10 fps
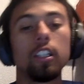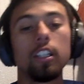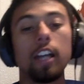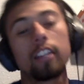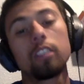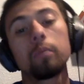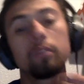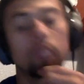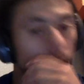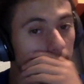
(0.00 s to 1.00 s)
I could be
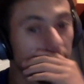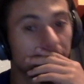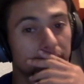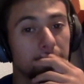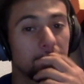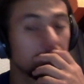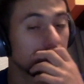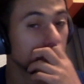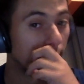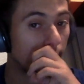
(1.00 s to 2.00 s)
wrong. There could be other
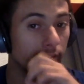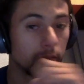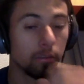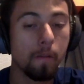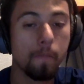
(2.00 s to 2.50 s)
songs that have it, but